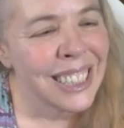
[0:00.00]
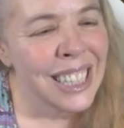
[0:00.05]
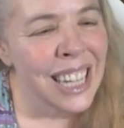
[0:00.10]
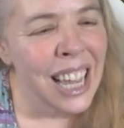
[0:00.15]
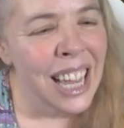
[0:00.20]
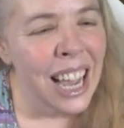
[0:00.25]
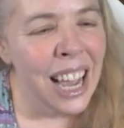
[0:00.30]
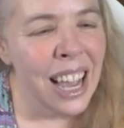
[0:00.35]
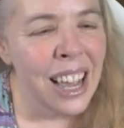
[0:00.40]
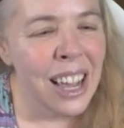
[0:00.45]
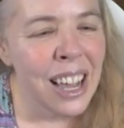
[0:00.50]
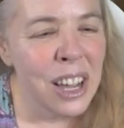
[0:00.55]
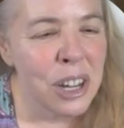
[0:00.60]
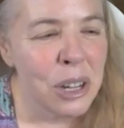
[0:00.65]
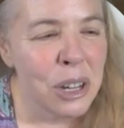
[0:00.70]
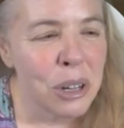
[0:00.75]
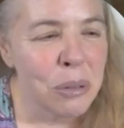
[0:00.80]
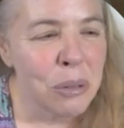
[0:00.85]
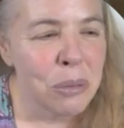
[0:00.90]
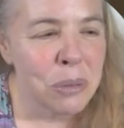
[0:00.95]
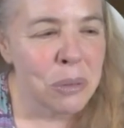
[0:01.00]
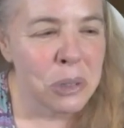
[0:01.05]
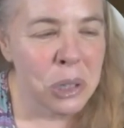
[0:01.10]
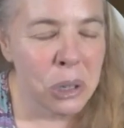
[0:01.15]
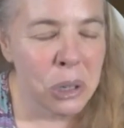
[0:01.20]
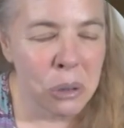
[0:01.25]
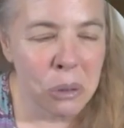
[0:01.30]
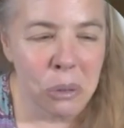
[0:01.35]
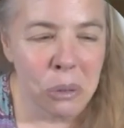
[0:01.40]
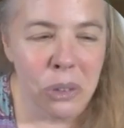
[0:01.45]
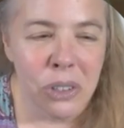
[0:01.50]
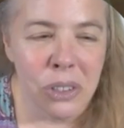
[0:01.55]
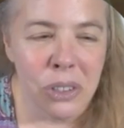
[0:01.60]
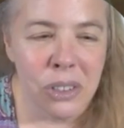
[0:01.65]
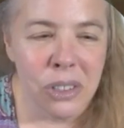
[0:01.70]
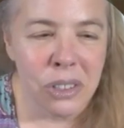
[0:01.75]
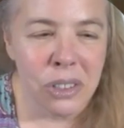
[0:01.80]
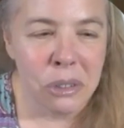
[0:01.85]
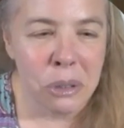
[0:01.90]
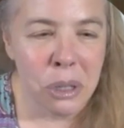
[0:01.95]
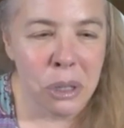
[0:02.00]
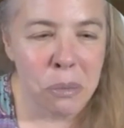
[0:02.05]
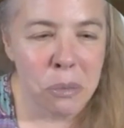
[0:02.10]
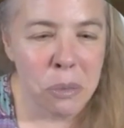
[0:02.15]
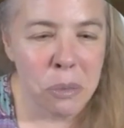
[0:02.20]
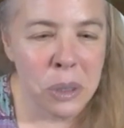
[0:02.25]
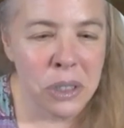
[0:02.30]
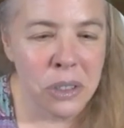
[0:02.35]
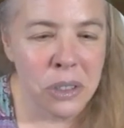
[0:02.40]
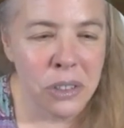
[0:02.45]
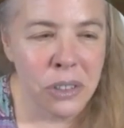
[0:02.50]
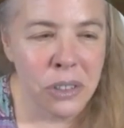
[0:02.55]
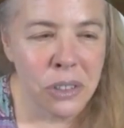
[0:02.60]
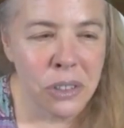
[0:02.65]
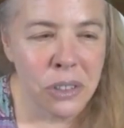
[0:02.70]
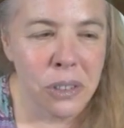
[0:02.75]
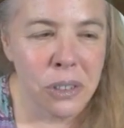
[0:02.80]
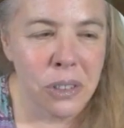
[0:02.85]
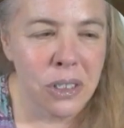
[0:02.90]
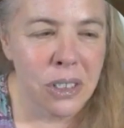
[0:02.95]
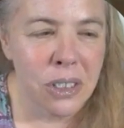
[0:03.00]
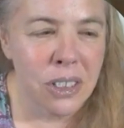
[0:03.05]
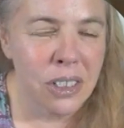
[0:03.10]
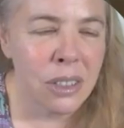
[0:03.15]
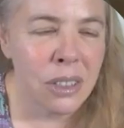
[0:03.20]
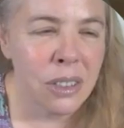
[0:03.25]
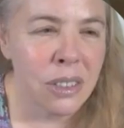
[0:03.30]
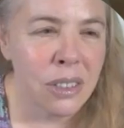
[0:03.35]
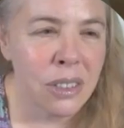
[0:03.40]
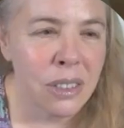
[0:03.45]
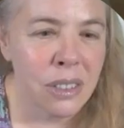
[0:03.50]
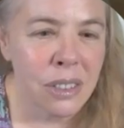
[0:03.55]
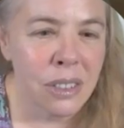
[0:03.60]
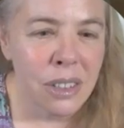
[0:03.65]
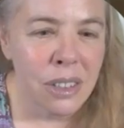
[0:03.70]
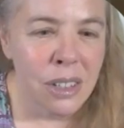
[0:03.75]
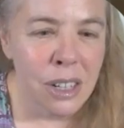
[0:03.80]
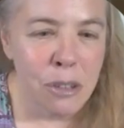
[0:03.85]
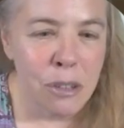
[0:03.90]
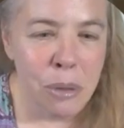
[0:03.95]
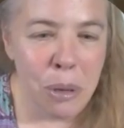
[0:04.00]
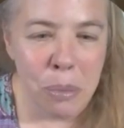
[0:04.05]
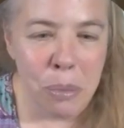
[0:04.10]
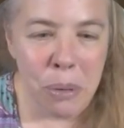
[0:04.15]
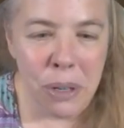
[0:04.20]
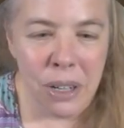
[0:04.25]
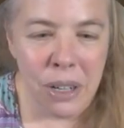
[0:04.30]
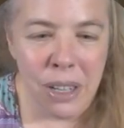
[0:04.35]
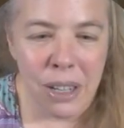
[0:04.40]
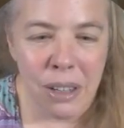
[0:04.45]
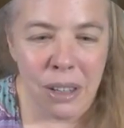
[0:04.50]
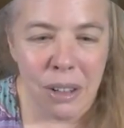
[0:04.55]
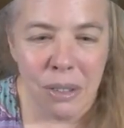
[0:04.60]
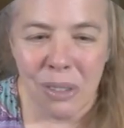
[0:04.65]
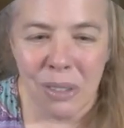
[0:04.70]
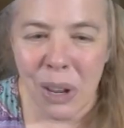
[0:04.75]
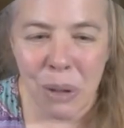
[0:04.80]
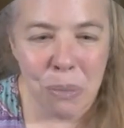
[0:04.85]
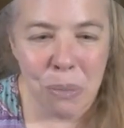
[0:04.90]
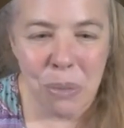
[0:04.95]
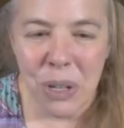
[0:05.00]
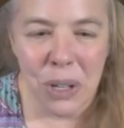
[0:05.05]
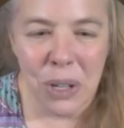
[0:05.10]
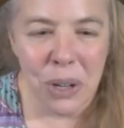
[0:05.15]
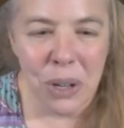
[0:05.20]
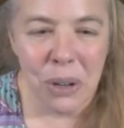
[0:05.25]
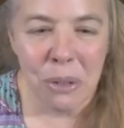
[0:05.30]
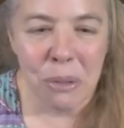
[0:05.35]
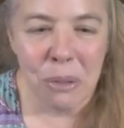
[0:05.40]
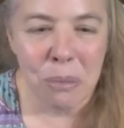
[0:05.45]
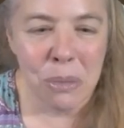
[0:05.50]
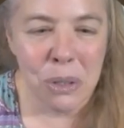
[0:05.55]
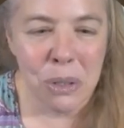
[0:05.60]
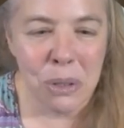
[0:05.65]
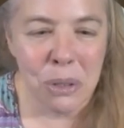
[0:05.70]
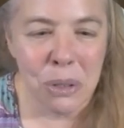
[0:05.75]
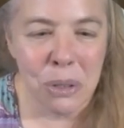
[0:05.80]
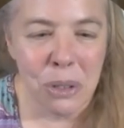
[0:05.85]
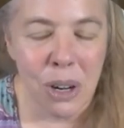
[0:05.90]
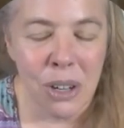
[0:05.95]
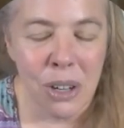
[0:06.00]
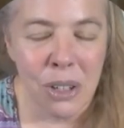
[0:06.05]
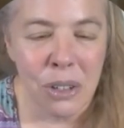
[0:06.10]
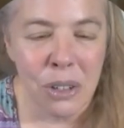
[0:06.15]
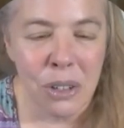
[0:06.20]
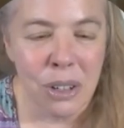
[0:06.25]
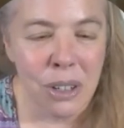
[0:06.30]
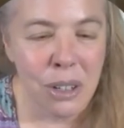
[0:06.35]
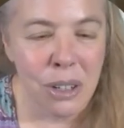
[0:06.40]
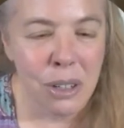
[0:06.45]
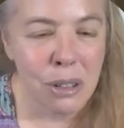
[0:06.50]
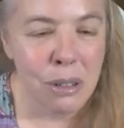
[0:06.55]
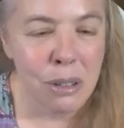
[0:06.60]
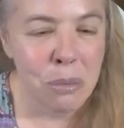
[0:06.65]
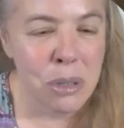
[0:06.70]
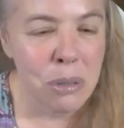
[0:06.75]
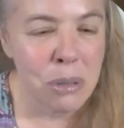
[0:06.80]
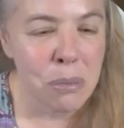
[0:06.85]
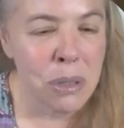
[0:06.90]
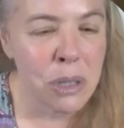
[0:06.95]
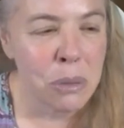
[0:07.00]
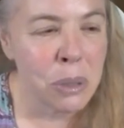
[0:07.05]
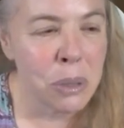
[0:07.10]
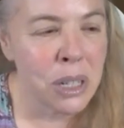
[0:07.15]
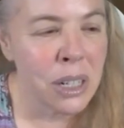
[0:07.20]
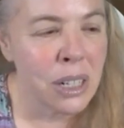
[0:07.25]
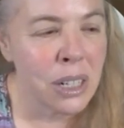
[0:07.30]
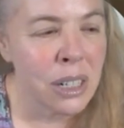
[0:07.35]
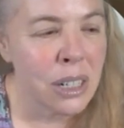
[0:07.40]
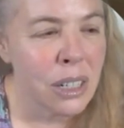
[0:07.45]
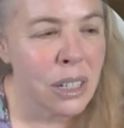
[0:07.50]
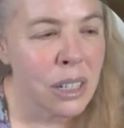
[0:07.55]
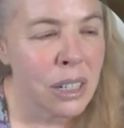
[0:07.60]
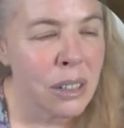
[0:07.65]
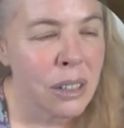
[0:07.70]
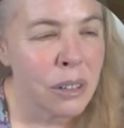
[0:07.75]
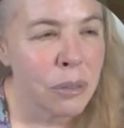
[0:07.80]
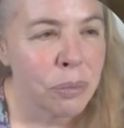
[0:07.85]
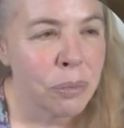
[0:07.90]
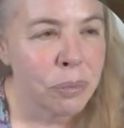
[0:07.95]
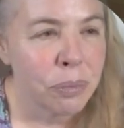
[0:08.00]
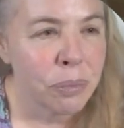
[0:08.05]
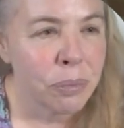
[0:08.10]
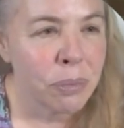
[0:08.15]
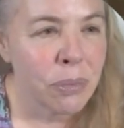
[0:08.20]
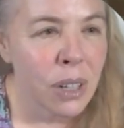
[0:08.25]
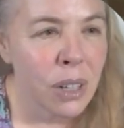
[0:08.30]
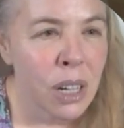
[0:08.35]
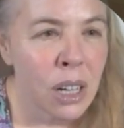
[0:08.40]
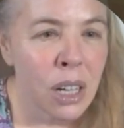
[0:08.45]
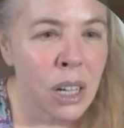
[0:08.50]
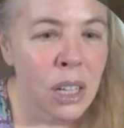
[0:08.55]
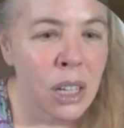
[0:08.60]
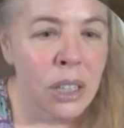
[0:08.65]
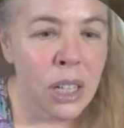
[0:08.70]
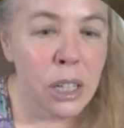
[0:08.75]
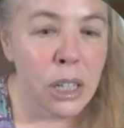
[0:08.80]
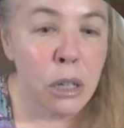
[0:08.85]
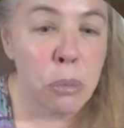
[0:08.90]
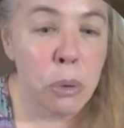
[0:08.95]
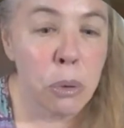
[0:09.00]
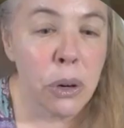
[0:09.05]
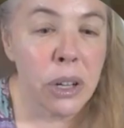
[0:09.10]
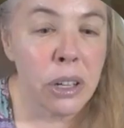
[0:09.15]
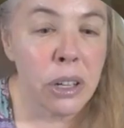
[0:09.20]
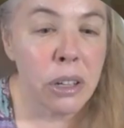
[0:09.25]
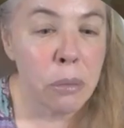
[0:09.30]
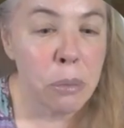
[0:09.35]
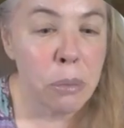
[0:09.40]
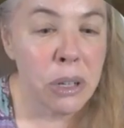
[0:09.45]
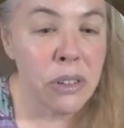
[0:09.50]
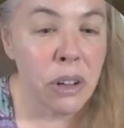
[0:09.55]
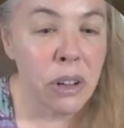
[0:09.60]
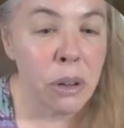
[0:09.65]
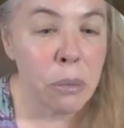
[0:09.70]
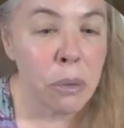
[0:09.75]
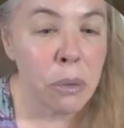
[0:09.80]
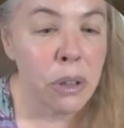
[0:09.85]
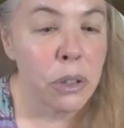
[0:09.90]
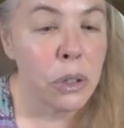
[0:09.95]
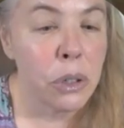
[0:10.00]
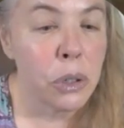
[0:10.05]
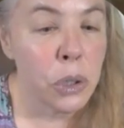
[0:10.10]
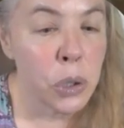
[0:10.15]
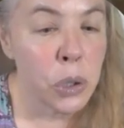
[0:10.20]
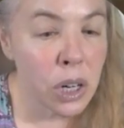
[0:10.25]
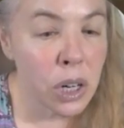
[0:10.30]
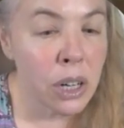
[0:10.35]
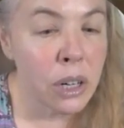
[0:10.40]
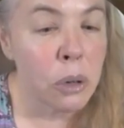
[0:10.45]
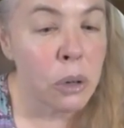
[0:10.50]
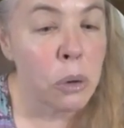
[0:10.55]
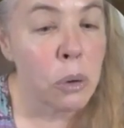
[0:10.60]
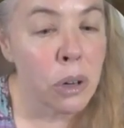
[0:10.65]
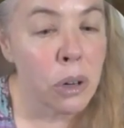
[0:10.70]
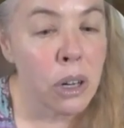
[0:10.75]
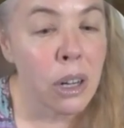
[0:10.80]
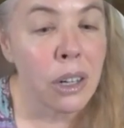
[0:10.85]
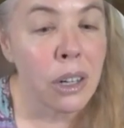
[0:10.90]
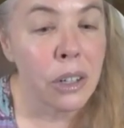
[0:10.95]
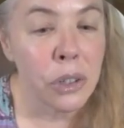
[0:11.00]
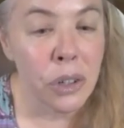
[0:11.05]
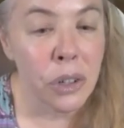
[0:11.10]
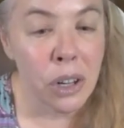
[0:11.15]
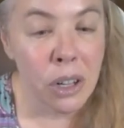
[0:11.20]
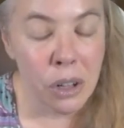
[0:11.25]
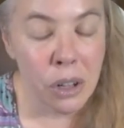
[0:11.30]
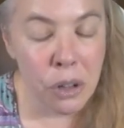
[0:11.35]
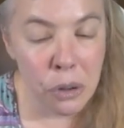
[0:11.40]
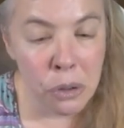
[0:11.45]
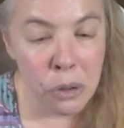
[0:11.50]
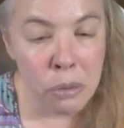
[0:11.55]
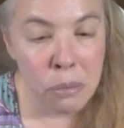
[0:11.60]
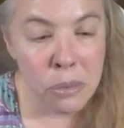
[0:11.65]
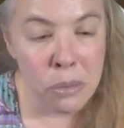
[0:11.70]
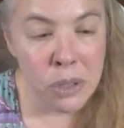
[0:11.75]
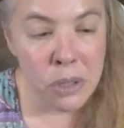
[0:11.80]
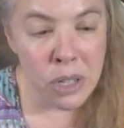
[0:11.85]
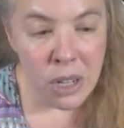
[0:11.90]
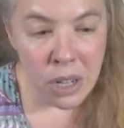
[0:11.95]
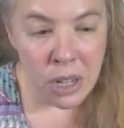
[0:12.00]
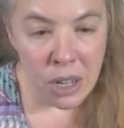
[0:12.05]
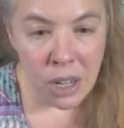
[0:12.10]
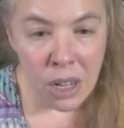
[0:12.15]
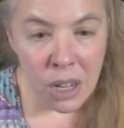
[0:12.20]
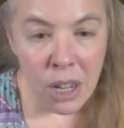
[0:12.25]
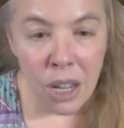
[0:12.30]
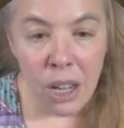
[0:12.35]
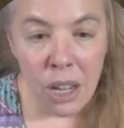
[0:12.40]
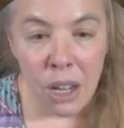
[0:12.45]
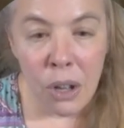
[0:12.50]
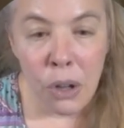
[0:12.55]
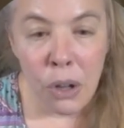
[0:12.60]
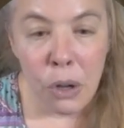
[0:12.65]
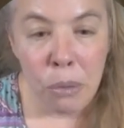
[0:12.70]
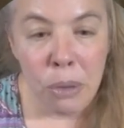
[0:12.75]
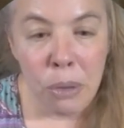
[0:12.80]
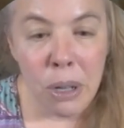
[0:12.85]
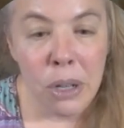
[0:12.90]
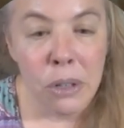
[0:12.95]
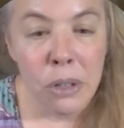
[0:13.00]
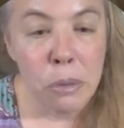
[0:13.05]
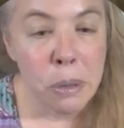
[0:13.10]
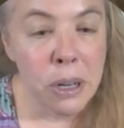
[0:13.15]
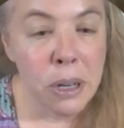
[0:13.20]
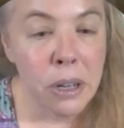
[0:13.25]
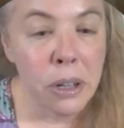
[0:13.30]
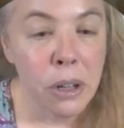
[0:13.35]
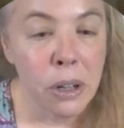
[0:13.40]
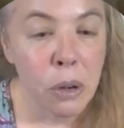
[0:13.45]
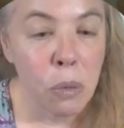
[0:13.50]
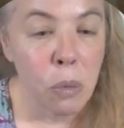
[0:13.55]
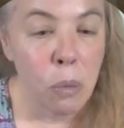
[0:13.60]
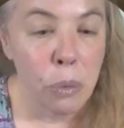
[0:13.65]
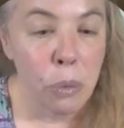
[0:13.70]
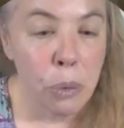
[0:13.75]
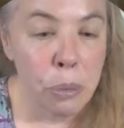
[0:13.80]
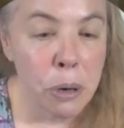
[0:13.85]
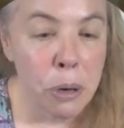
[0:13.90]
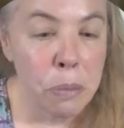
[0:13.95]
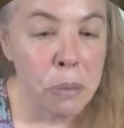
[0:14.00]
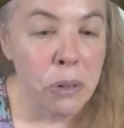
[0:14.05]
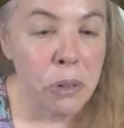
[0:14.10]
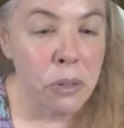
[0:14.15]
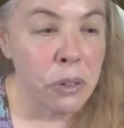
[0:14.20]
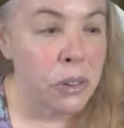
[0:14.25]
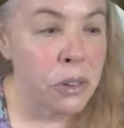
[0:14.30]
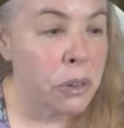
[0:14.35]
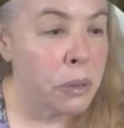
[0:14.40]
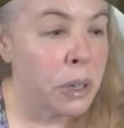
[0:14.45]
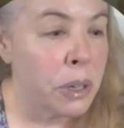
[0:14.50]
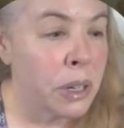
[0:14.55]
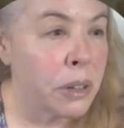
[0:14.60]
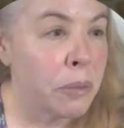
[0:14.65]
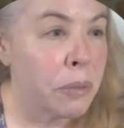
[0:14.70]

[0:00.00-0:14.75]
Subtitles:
don't disrupt winter stores by putting empty combs or undrawn combs in between. Checkerboarding can be done with drawn or undrawn combs, depending on the purpose for doing it.